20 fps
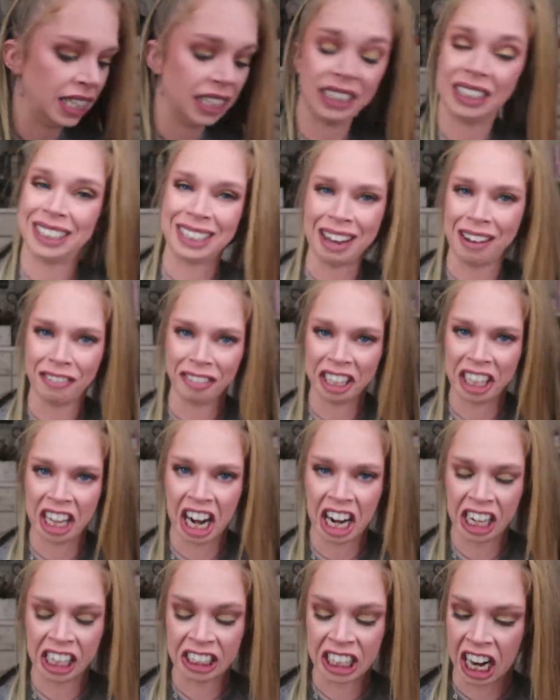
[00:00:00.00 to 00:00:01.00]
It's definitely
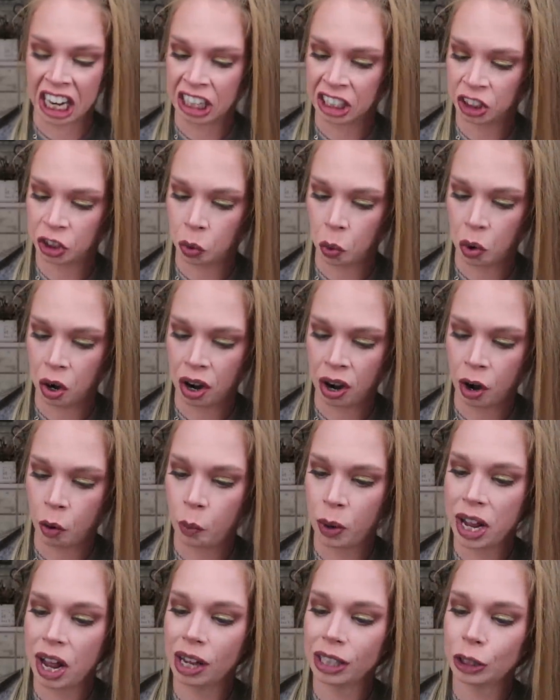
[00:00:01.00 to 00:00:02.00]
not a dinosaur.
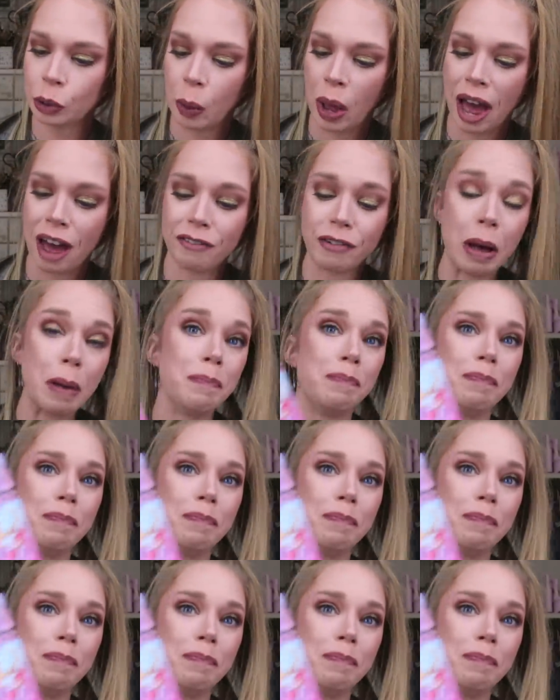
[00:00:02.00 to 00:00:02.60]
We also have a